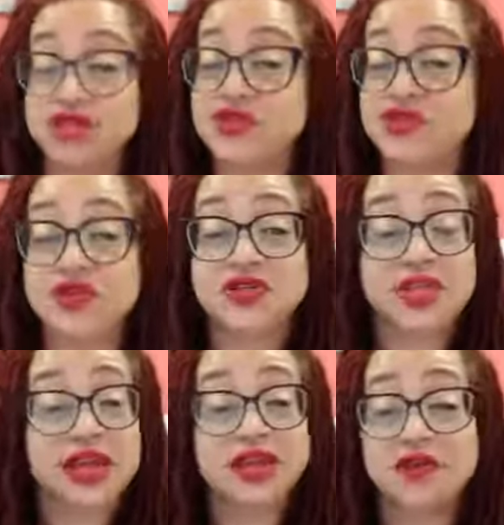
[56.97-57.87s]
You can still
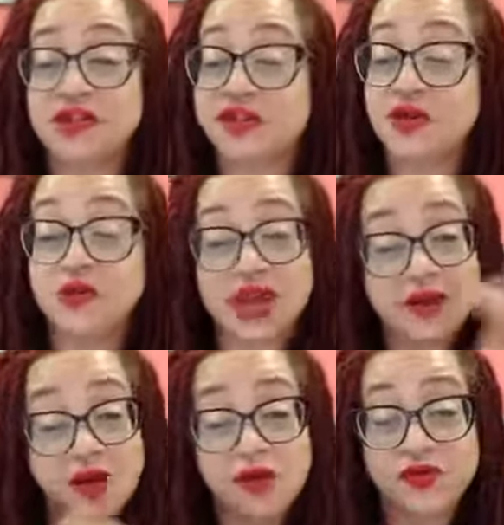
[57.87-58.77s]
study, you can still
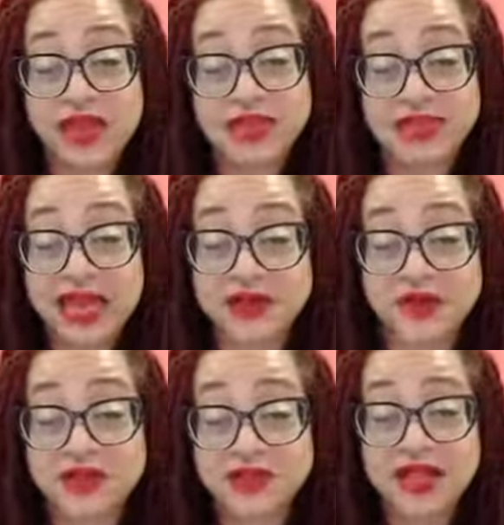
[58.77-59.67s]
read, hold things down
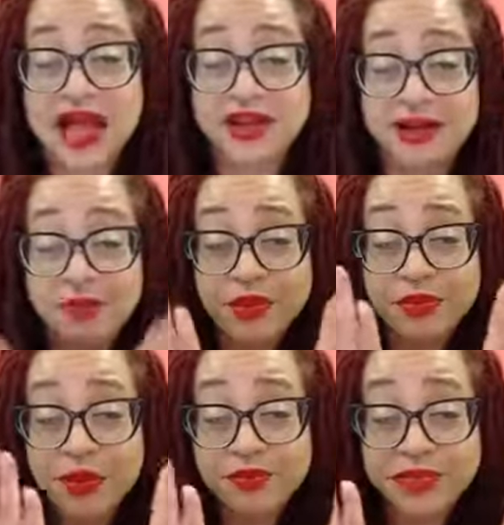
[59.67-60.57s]
on the sly, you know, put
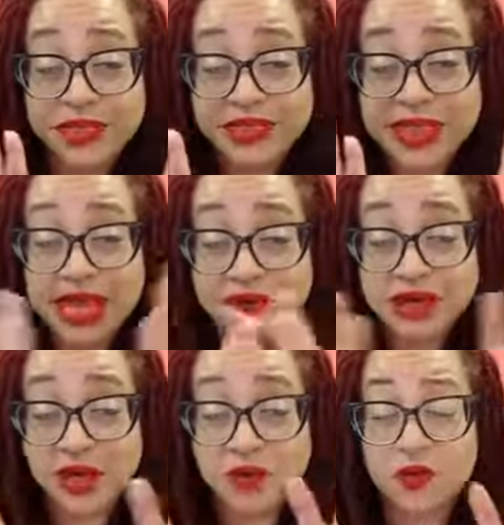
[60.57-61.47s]
one book inside of
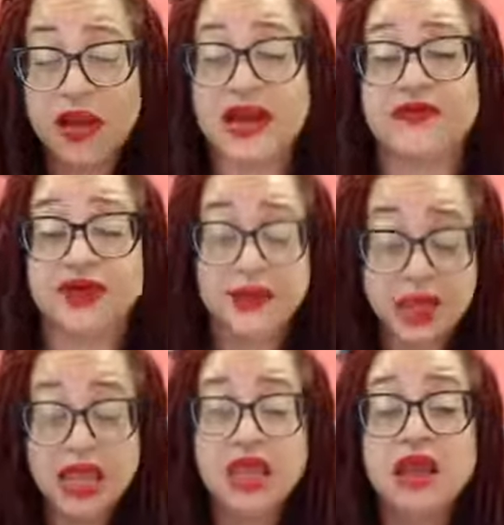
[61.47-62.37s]
another, whatever,
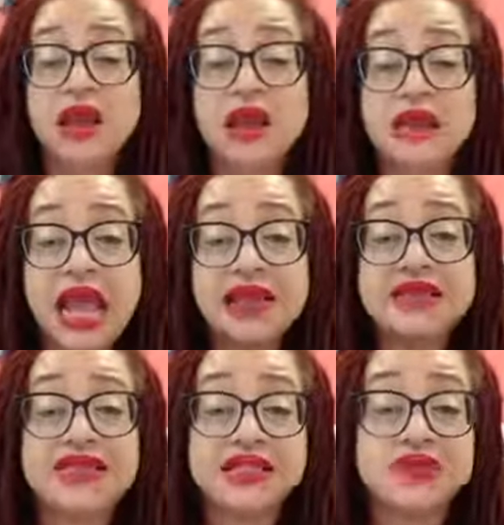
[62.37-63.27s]
and not
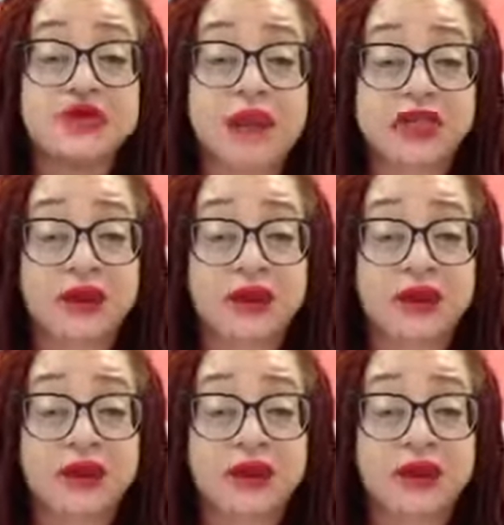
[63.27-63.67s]
to disrespect your